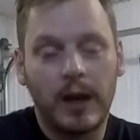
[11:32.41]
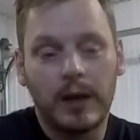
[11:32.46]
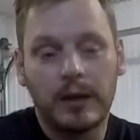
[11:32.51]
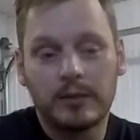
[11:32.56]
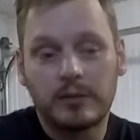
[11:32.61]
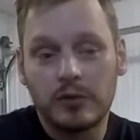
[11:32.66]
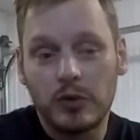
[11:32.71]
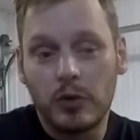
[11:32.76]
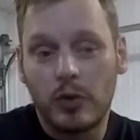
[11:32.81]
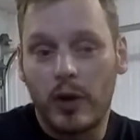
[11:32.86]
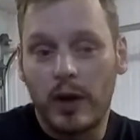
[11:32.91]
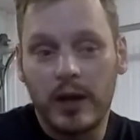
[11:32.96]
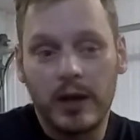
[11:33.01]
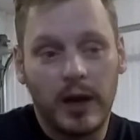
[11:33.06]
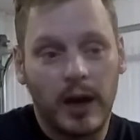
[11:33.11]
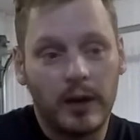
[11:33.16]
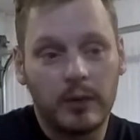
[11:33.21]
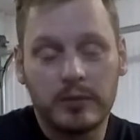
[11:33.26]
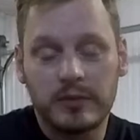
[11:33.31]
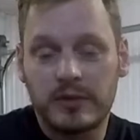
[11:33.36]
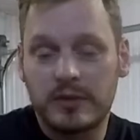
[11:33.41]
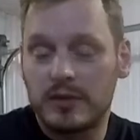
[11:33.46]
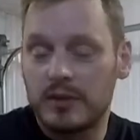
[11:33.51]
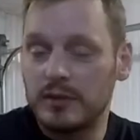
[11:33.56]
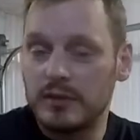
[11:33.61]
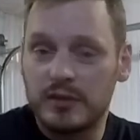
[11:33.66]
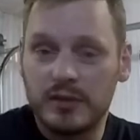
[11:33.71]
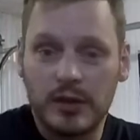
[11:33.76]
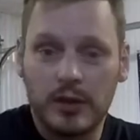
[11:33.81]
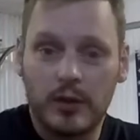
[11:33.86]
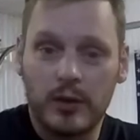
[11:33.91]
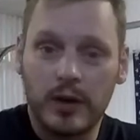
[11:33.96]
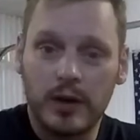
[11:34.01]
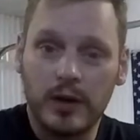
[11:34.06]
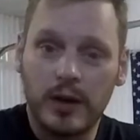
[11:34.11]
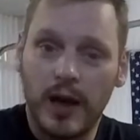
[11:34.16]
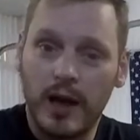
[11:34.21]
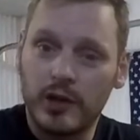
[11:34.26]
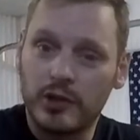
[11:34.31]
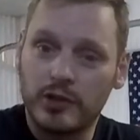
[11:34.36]
It's so great, I was
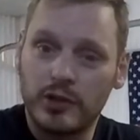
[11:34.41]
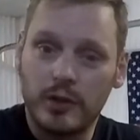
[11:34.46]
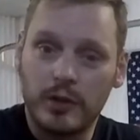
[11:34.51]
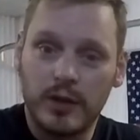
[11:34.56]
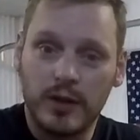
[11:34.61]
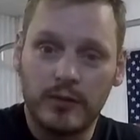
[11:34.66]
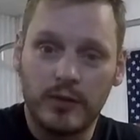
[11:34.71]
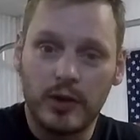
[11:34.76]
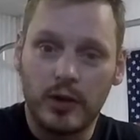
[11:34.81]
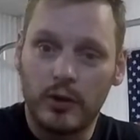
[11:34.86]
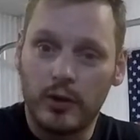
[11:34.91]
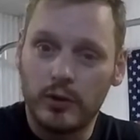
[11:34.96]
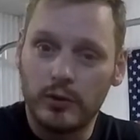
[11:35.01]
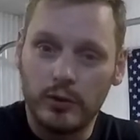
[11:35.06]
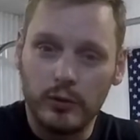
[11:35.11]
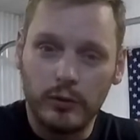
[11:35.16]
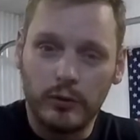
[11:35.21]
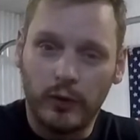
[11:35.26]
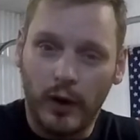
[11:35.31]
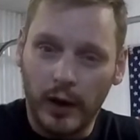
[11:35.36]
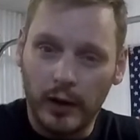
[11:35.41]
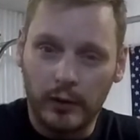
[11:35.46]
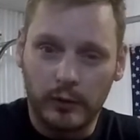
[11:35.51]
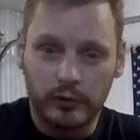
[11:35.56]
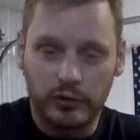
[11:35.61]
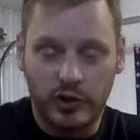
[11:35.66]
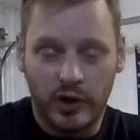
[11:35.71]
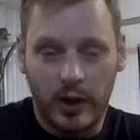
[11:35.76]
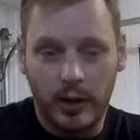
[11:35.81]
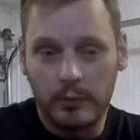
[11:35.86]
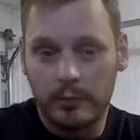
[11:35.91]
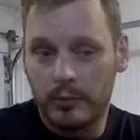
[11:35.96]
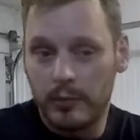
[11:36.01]
considering actually giving her a new vinyl job,